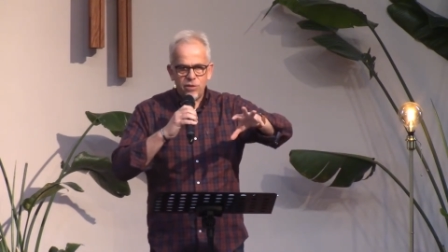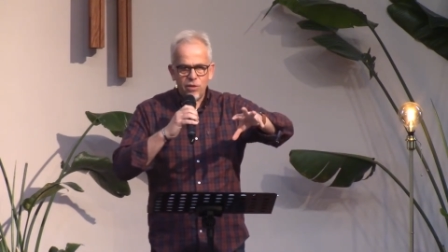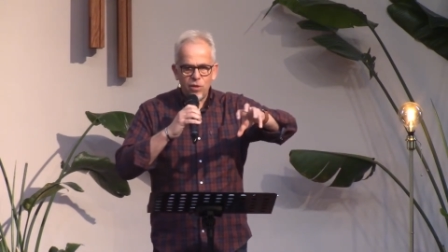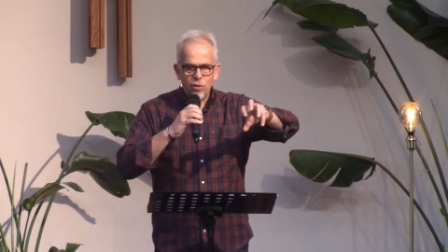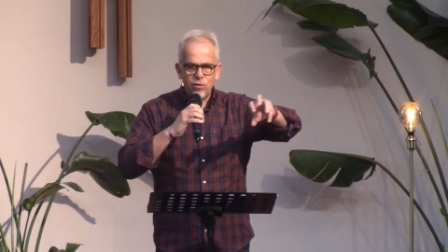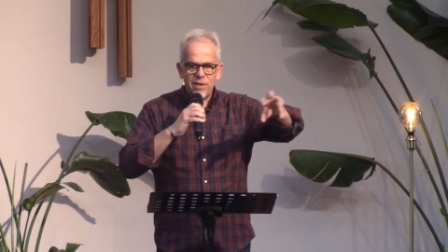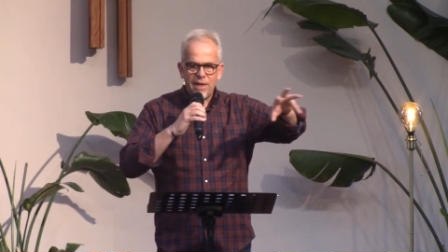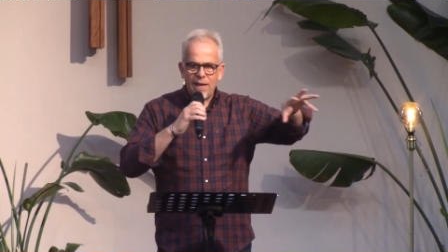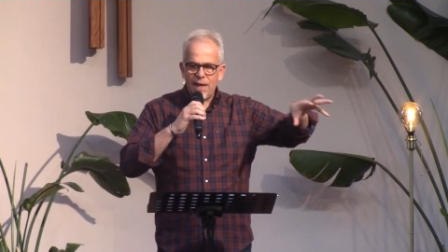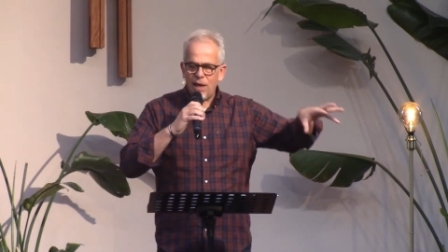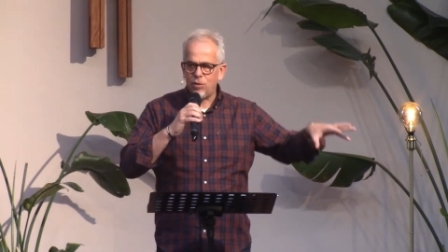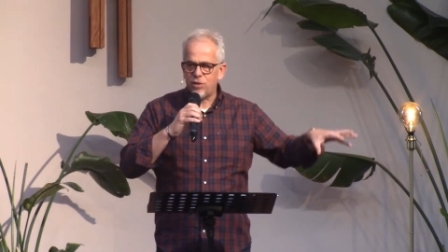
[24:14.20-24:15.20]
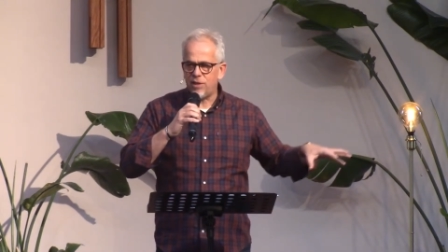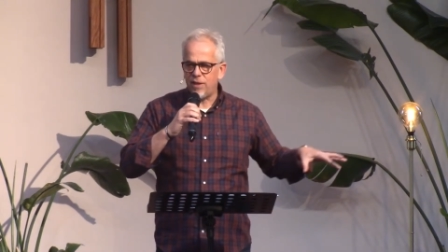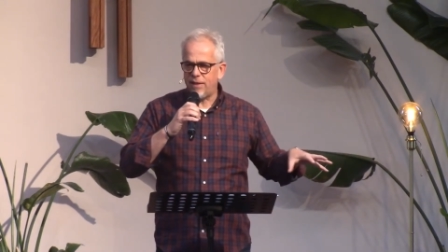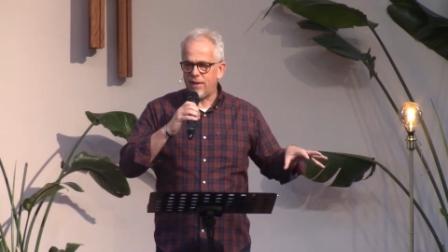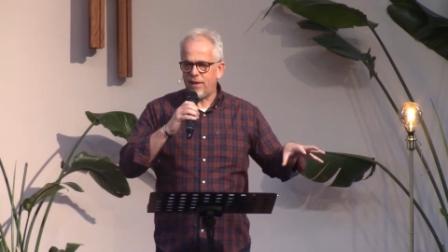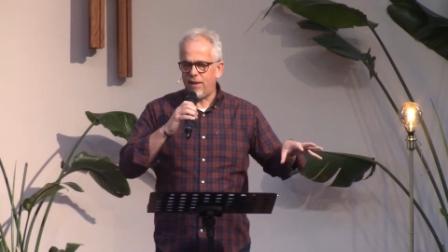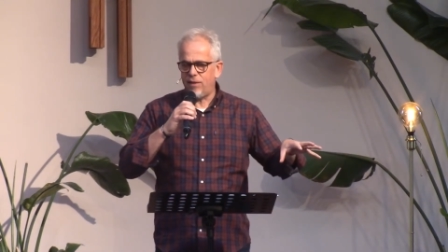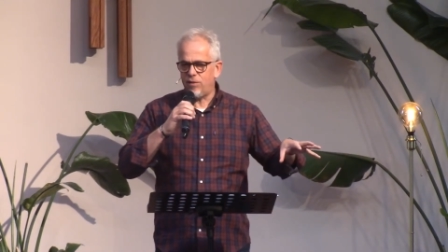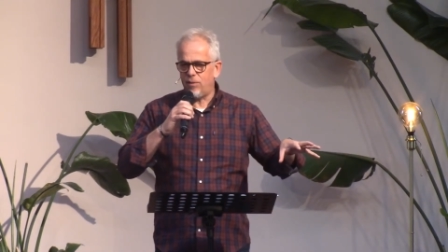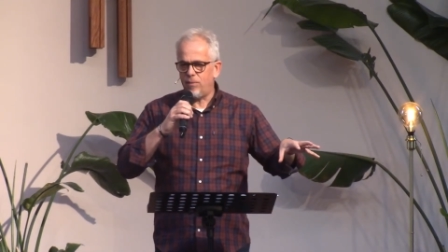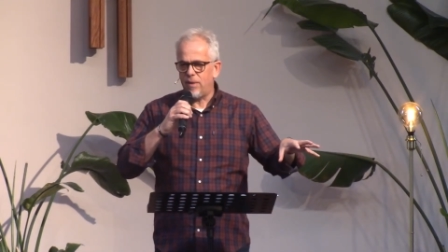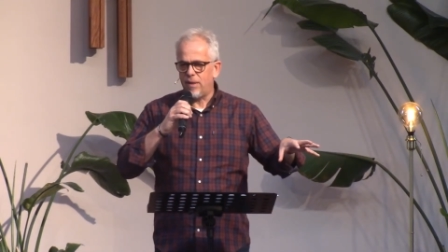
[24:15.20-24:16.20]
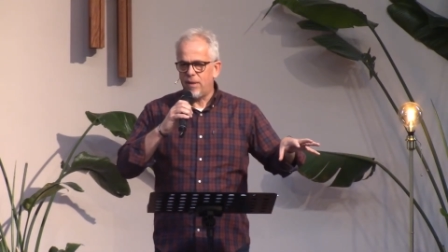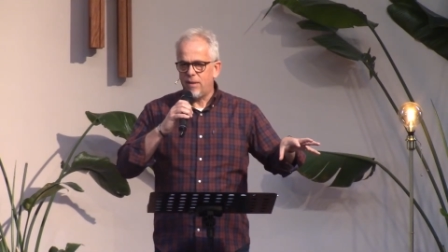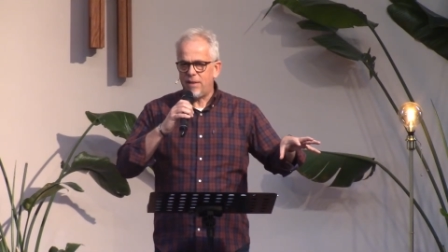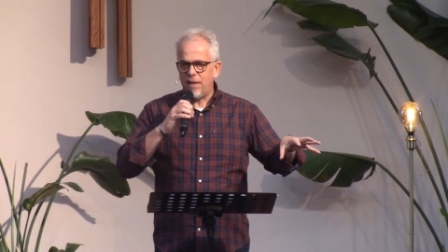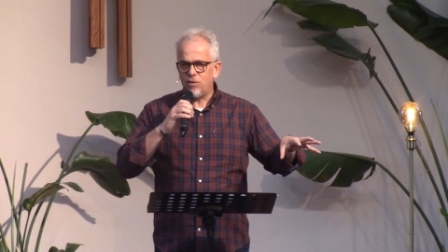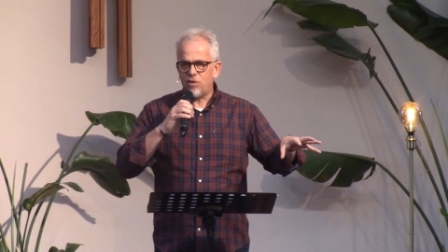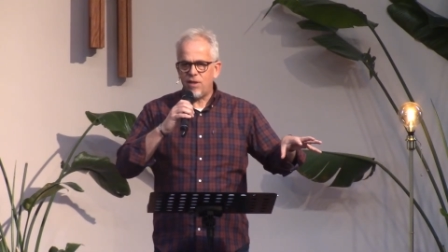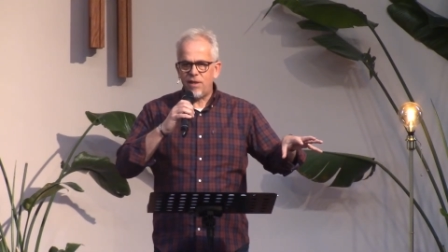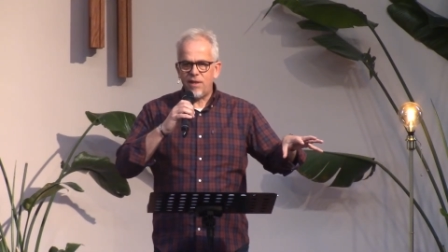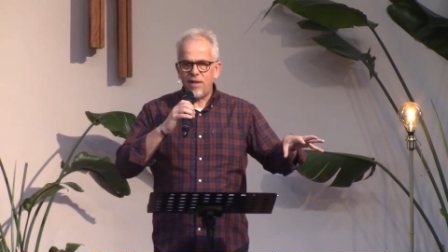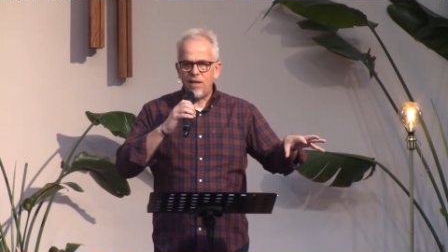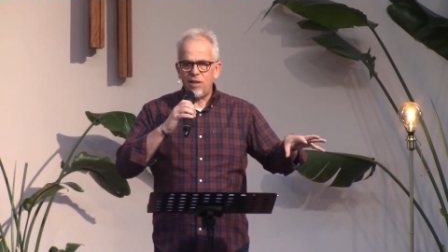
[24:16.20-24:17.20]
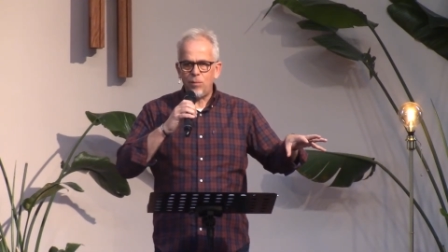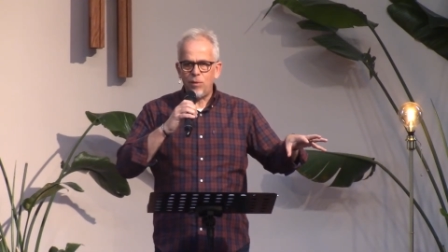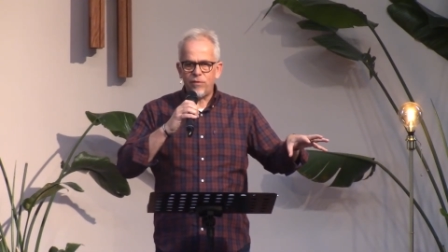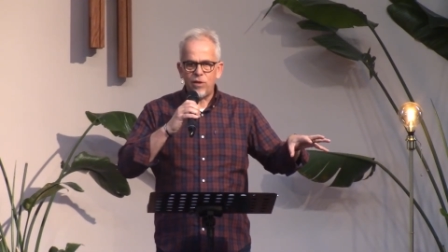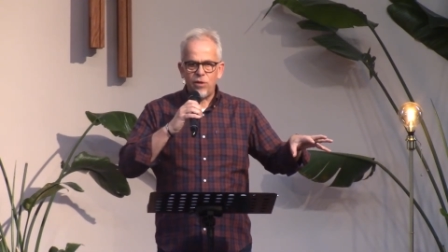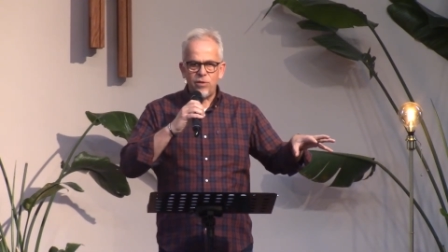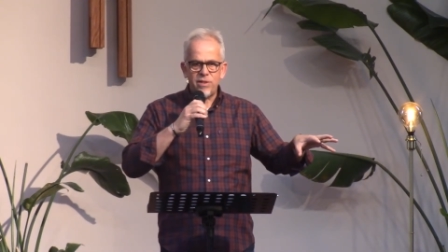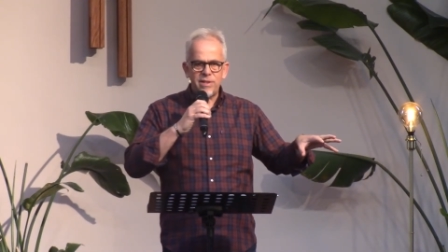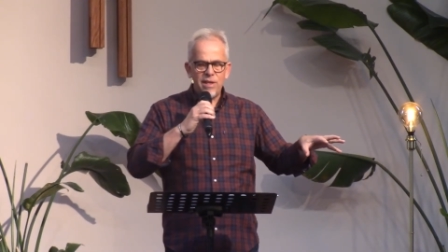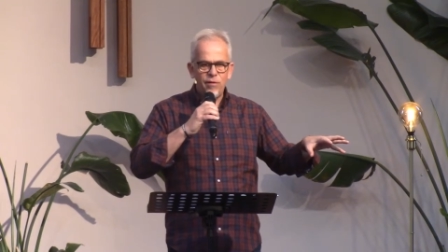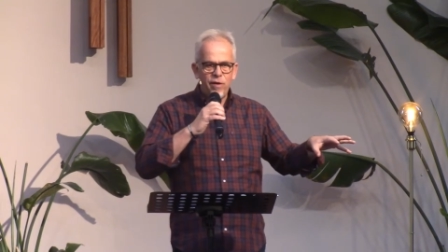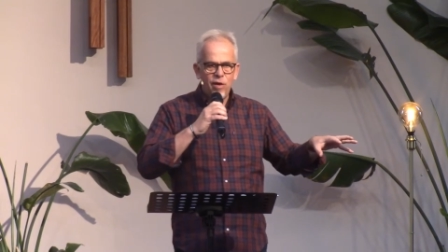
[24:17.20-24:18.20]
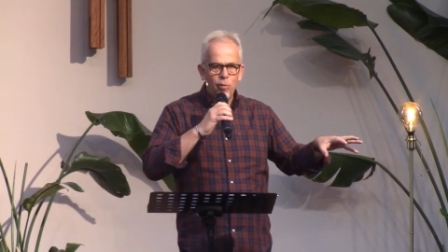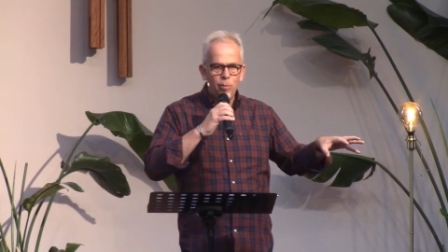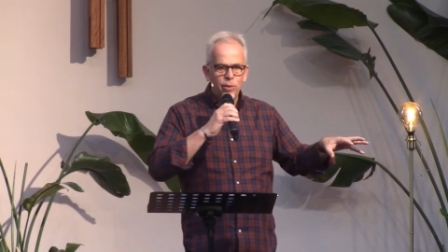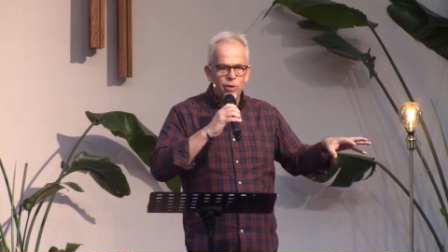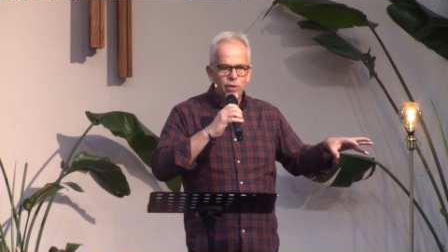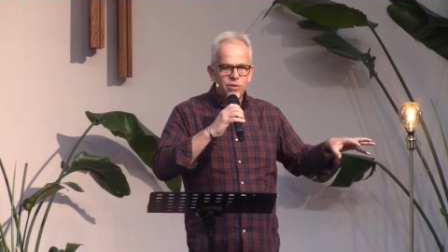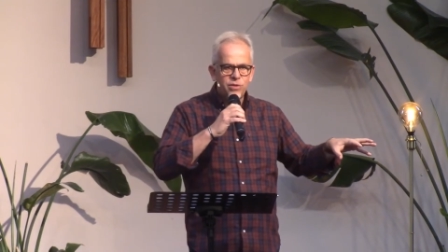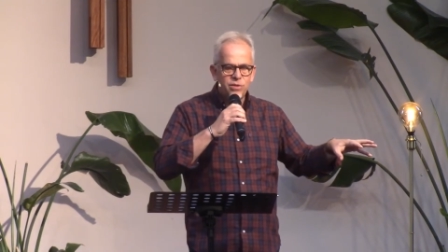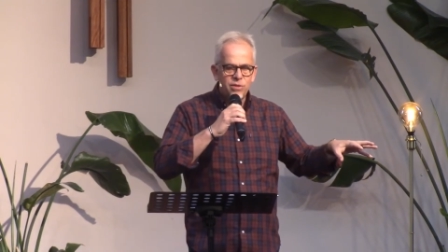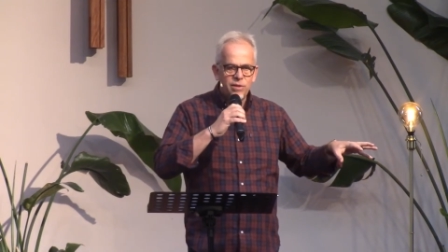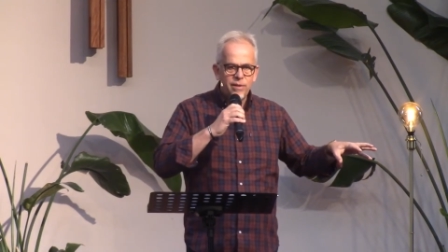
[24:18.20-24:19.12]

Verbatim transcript: to those that are outside the kingdom. See, outside of the kingdom, you have to go to self-help books